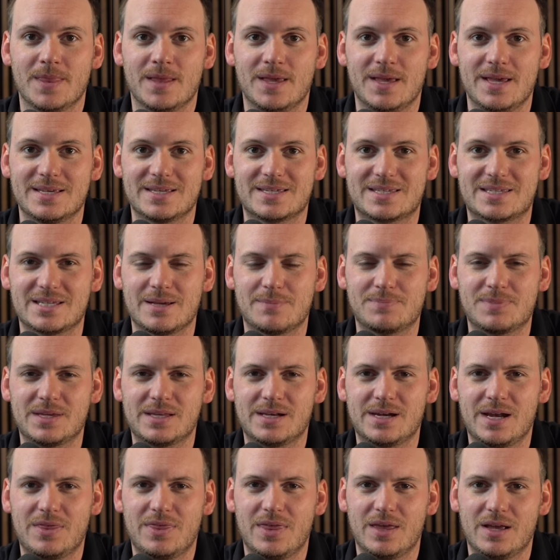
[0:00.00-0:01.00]
is something
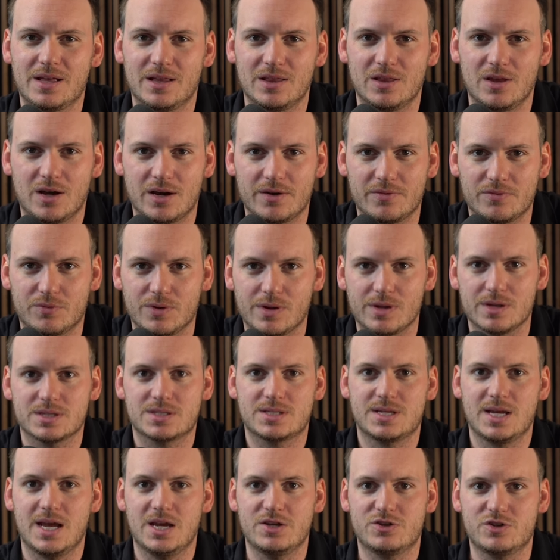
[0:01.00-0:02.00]
that i think a lot of real
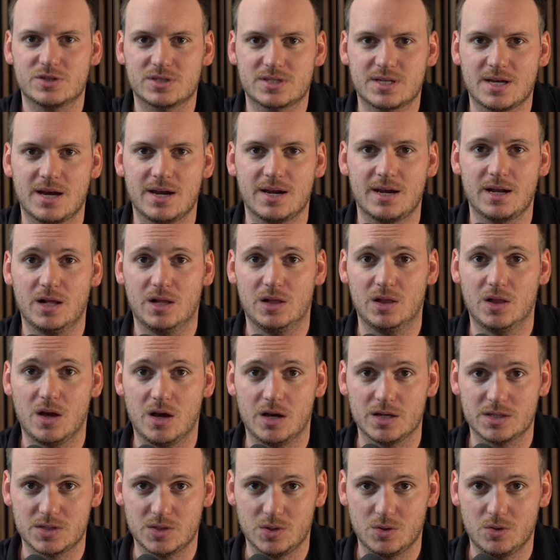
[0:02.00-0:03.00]
estate agents kind of
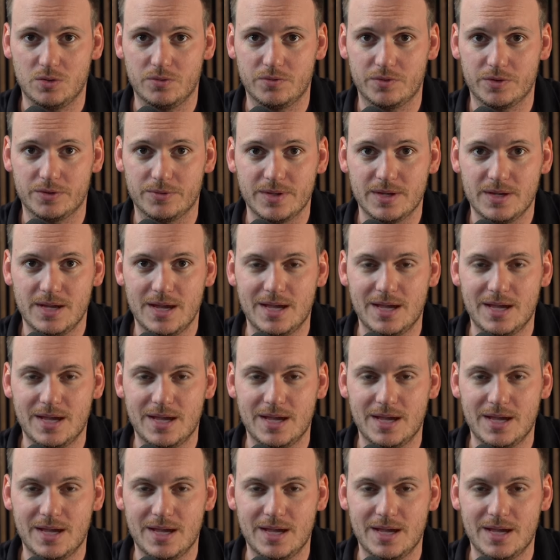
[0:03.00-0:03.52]
gloss over